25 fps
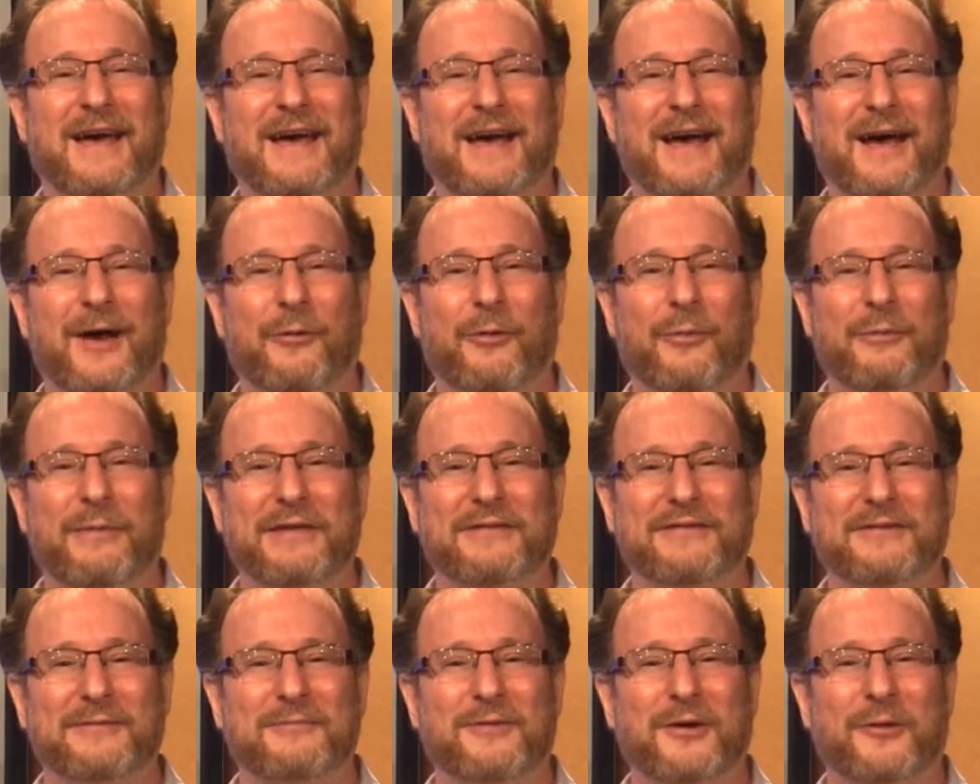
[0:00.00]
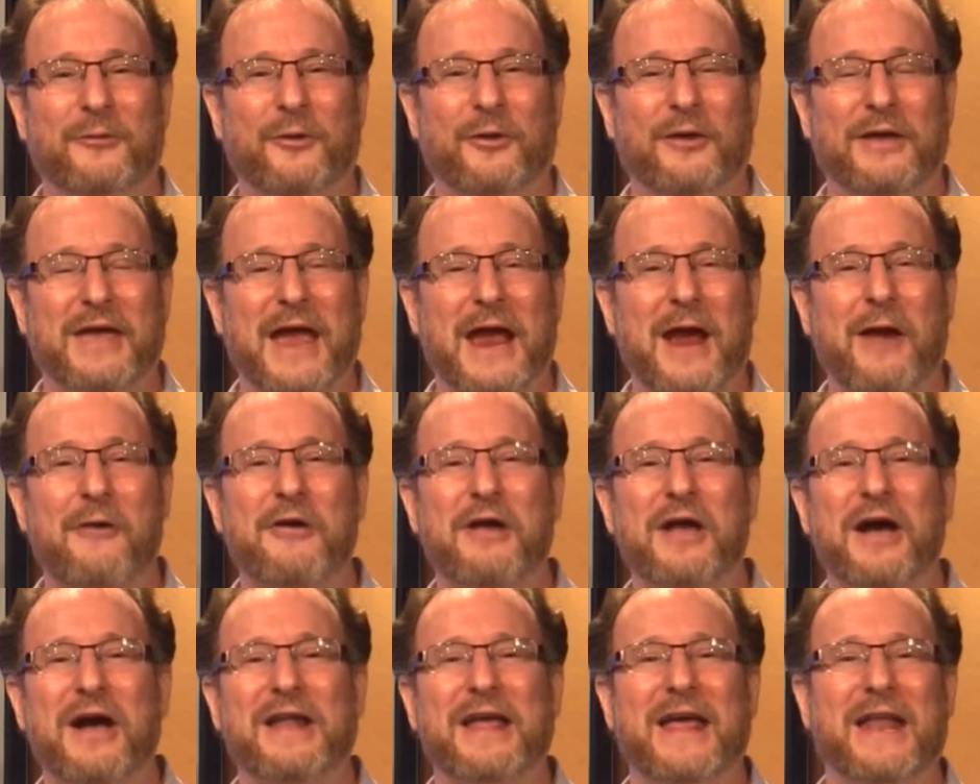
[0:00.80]
Uh, we'll miss him, but we'll
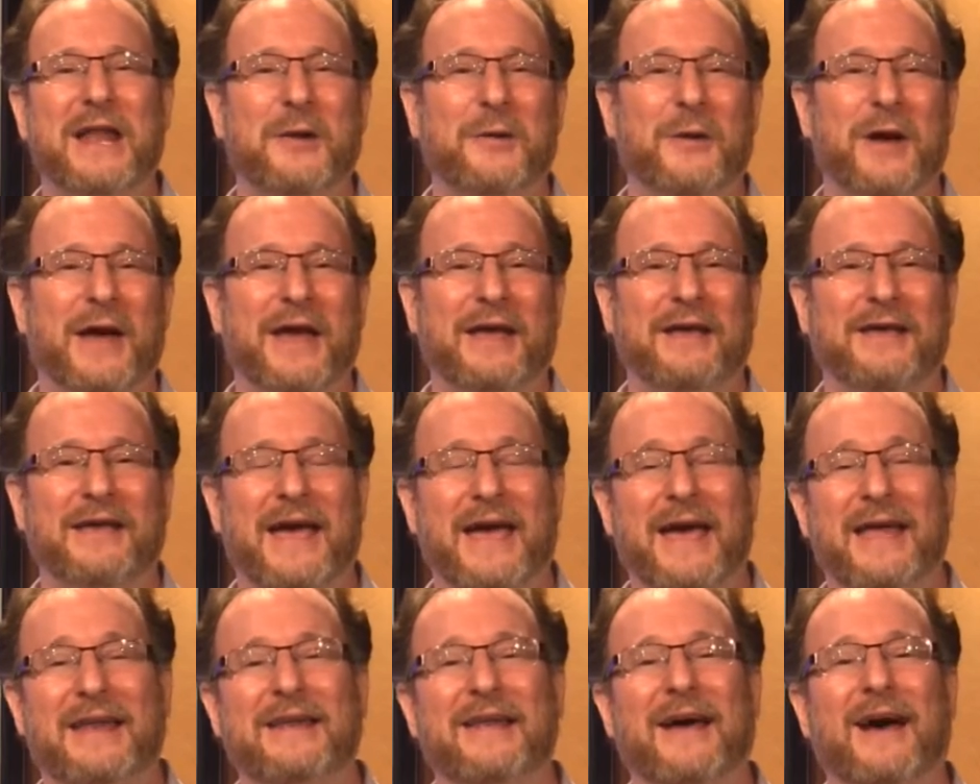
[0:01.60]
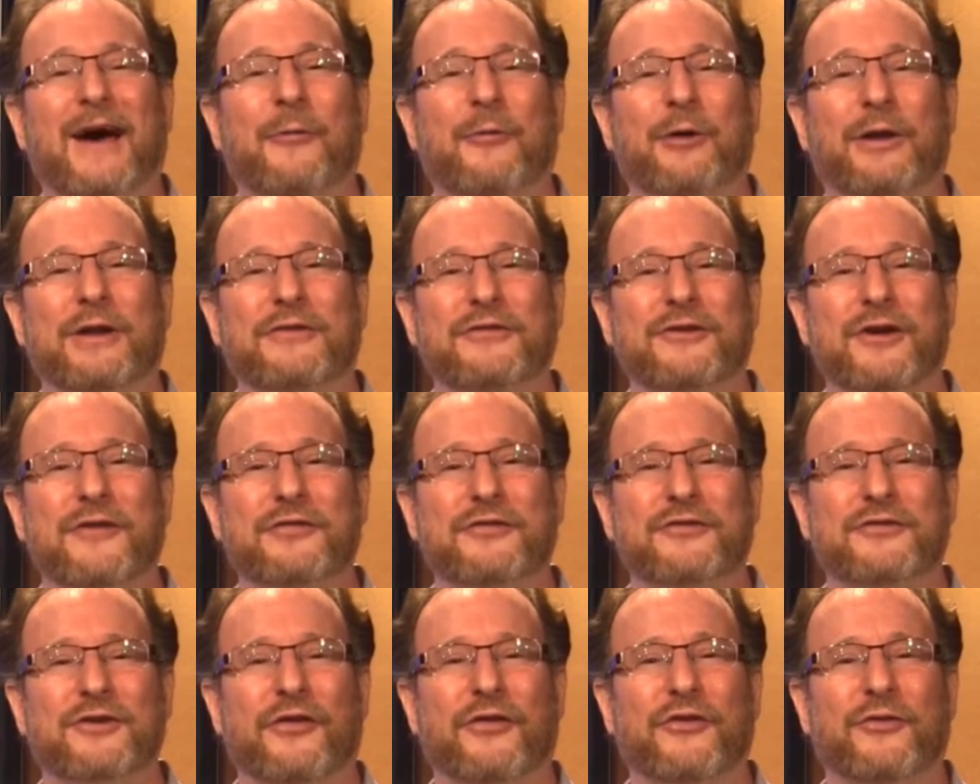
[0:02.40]
carry on anyway. And uh, we're going to start
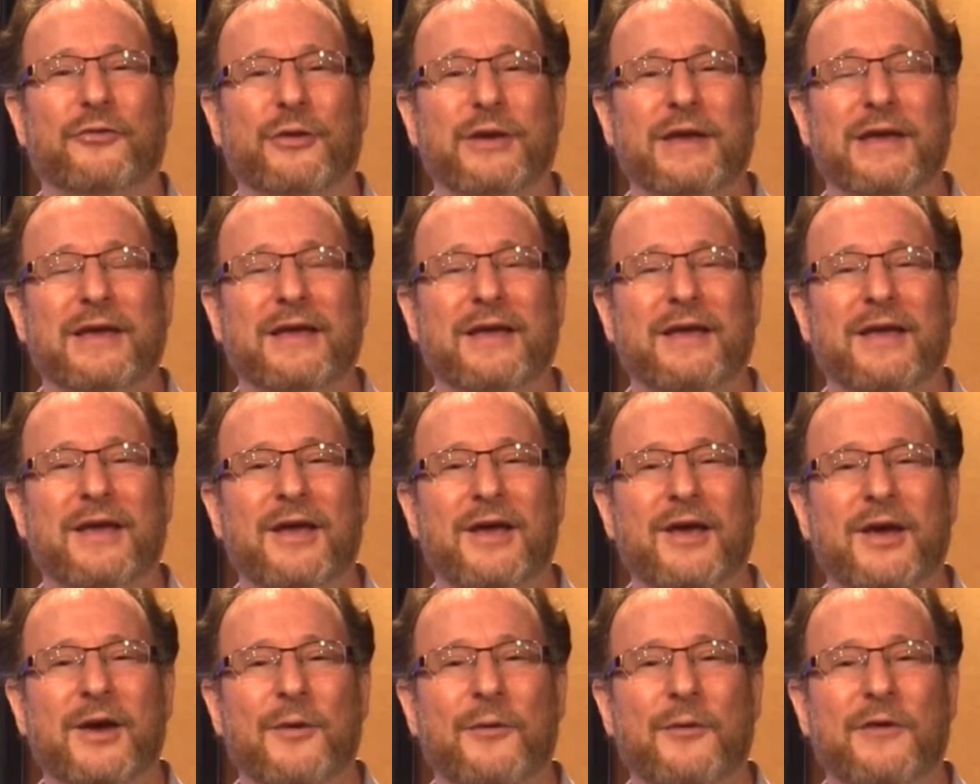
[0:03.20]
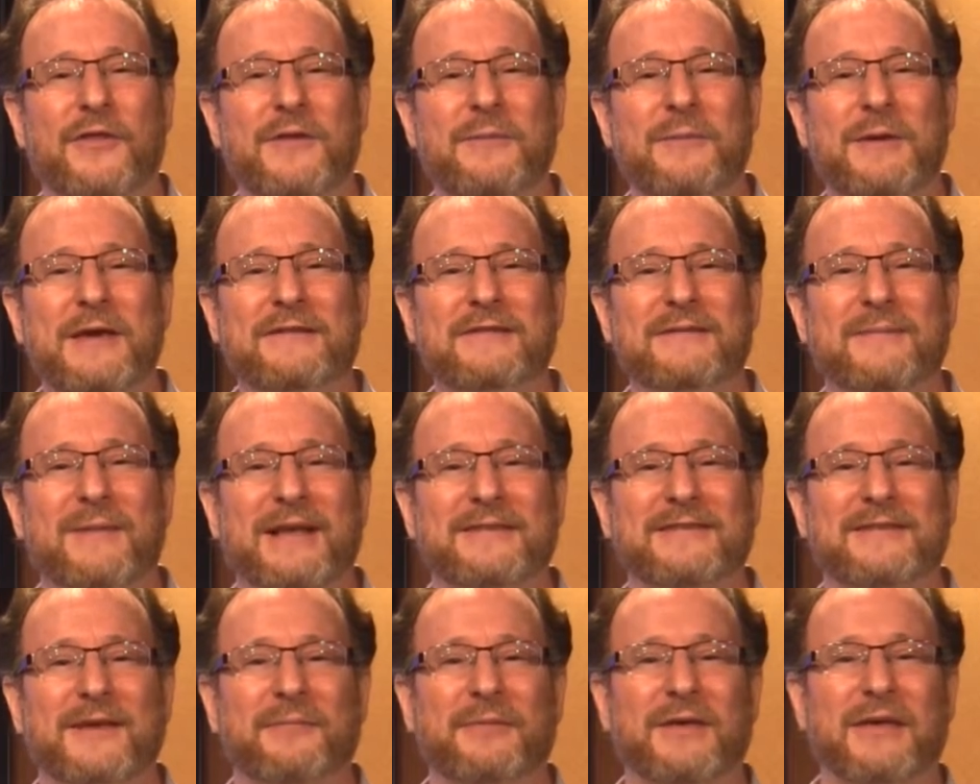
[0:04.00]
the show this week with a piece
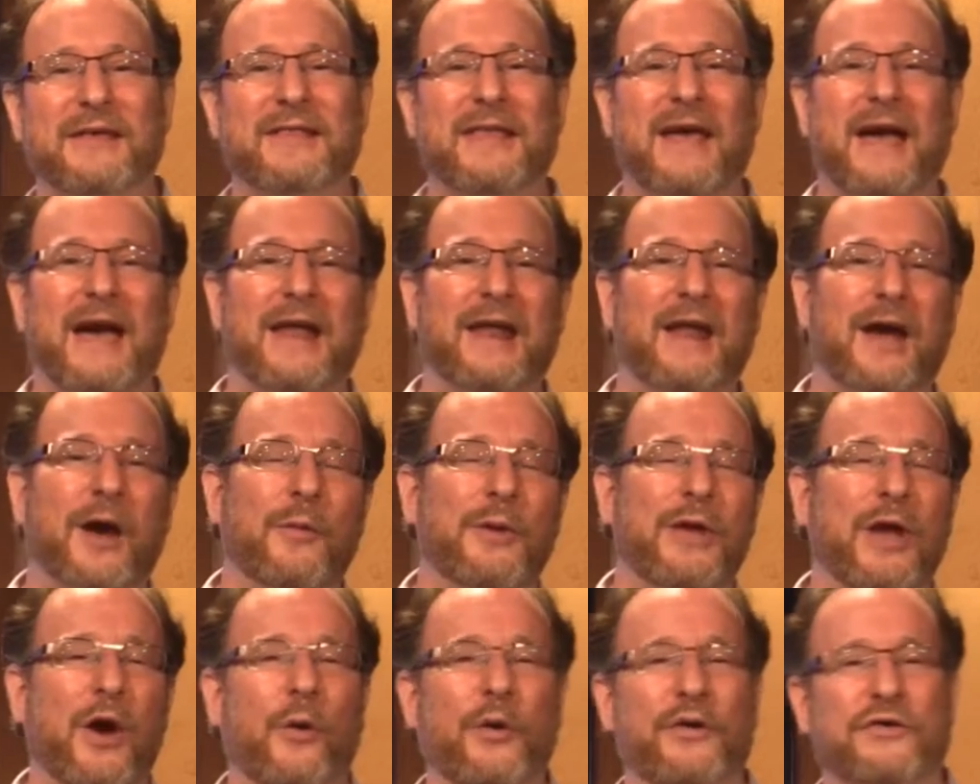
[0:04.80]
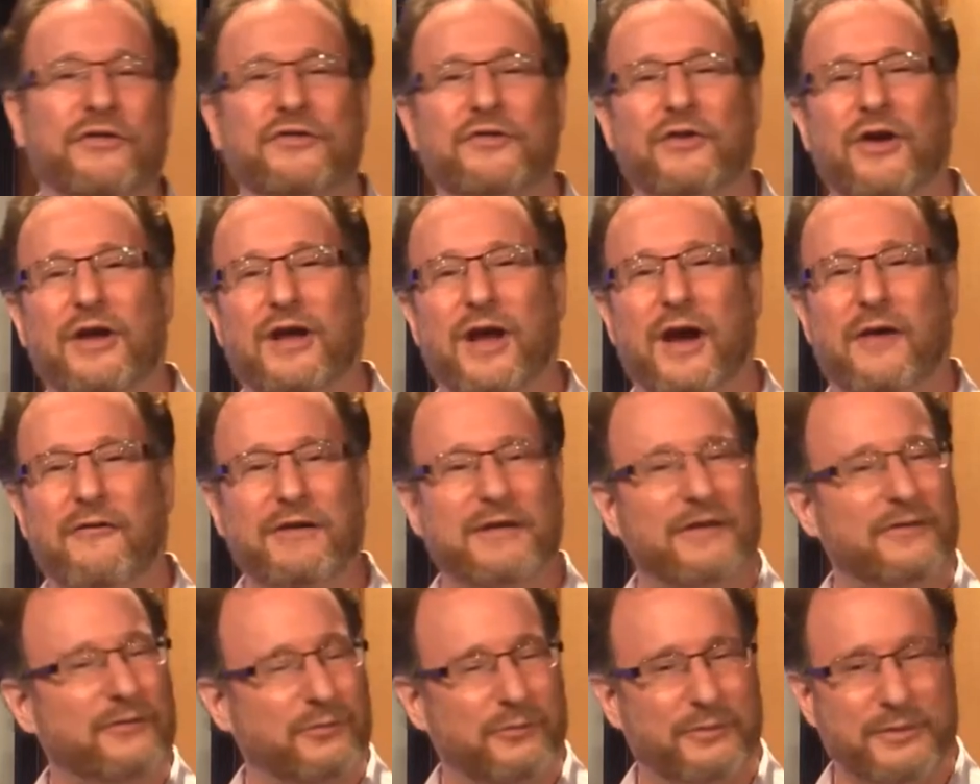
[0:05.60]
about something that uh, we always enjoy
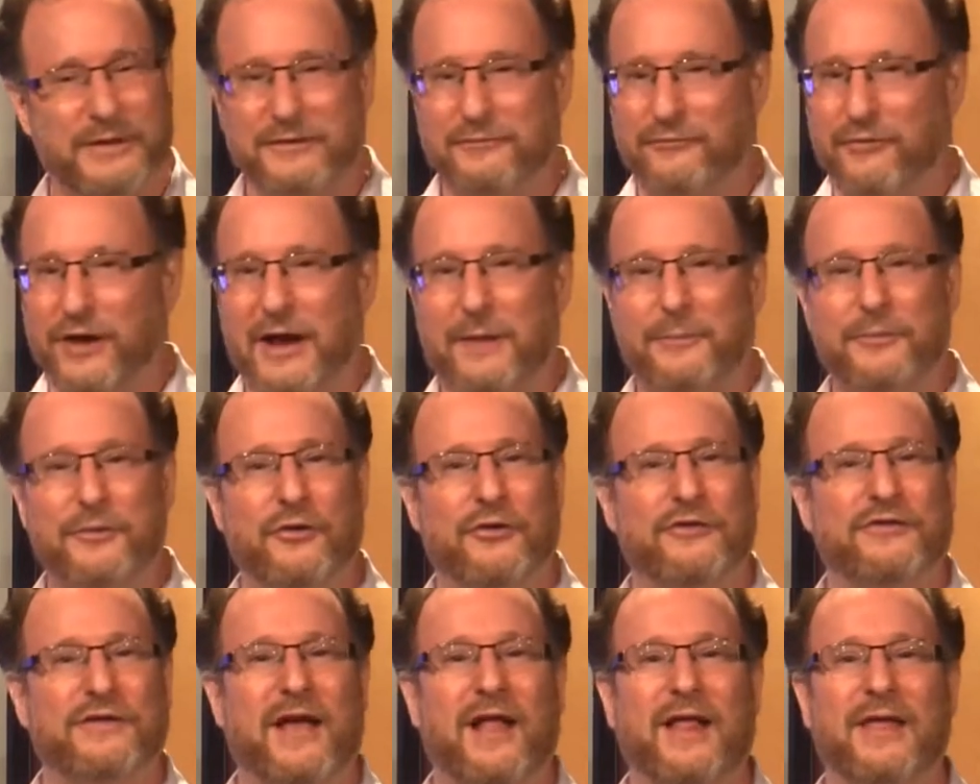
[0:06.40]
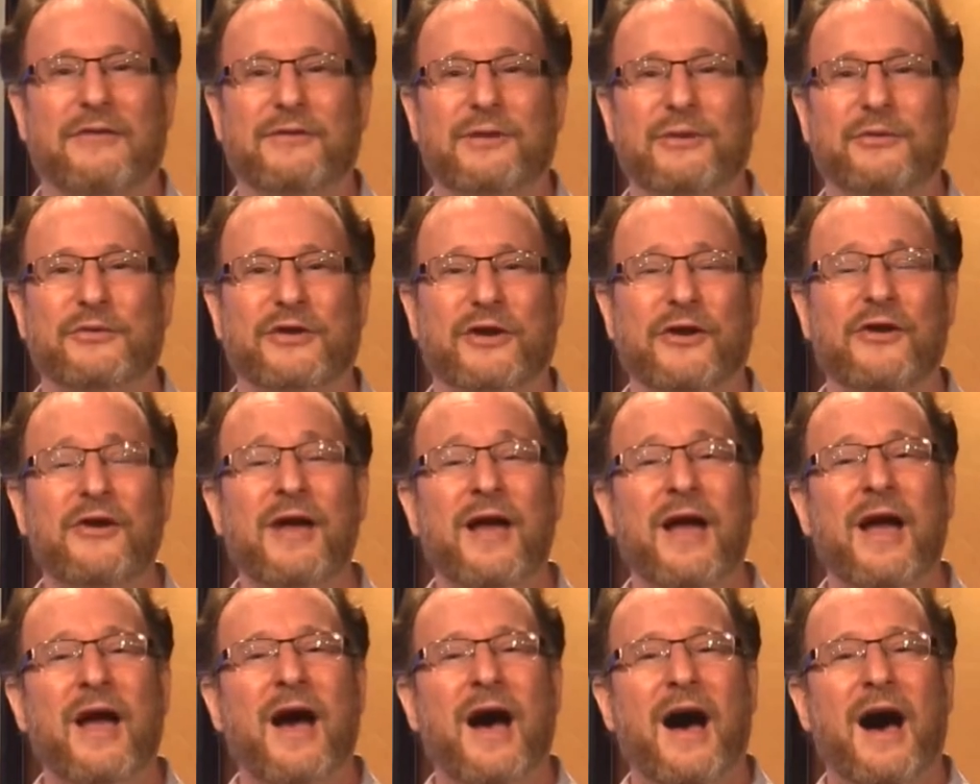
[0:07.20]
covering. This would be right up Dirk's alley if he was here.
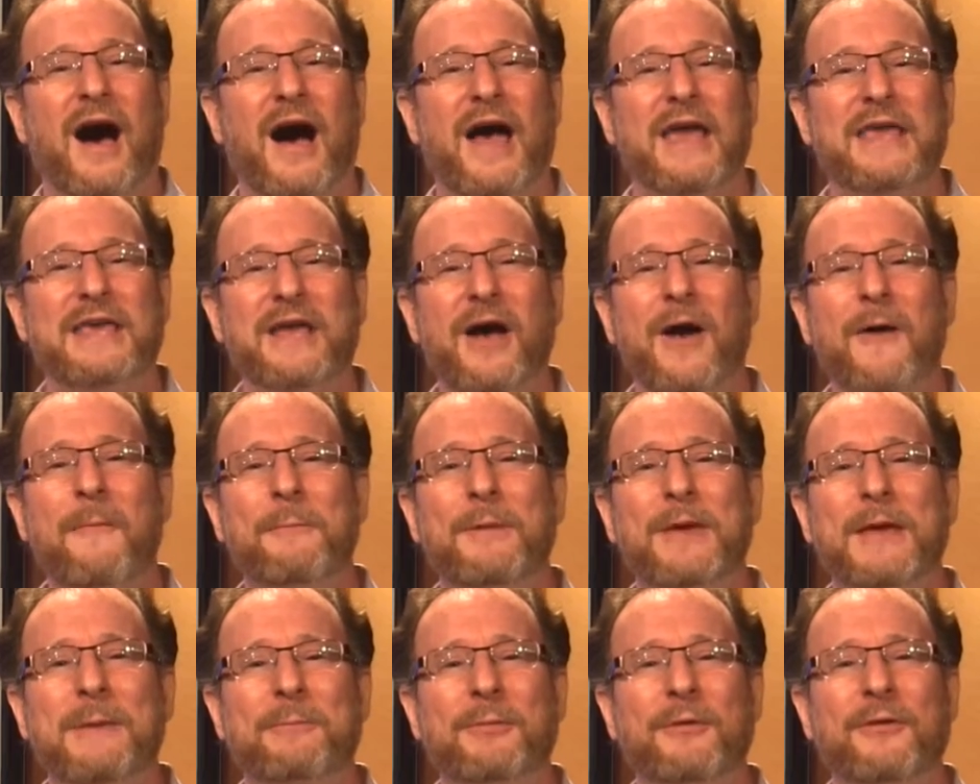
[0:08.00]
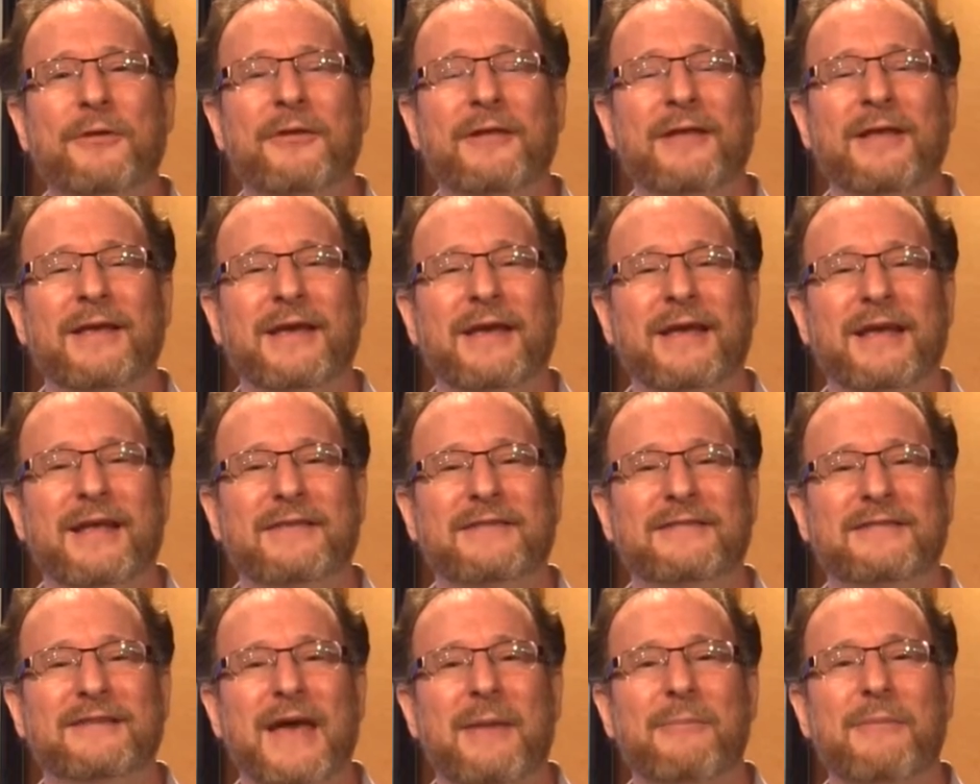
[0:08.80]
Uh, young people
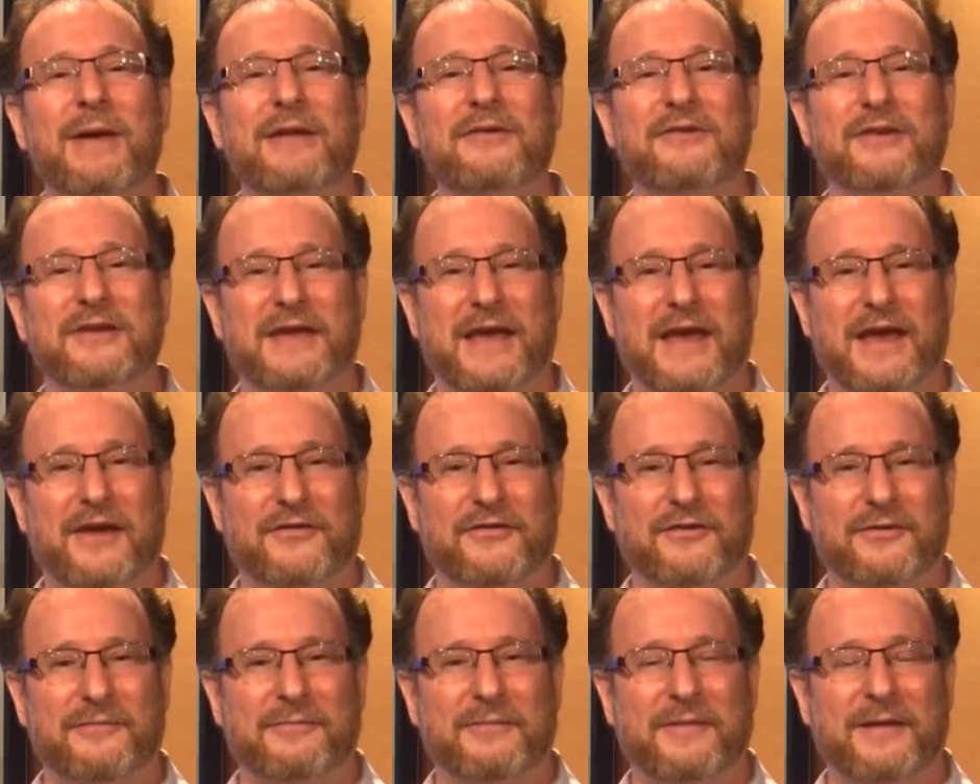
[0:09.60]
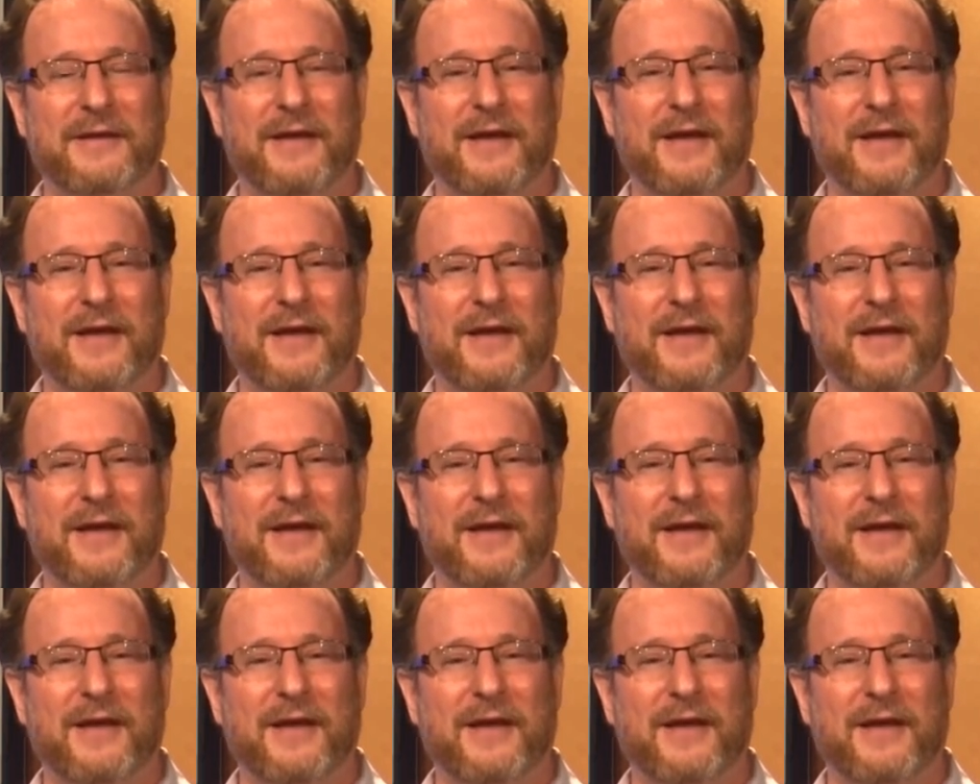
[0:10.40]
and STEM education.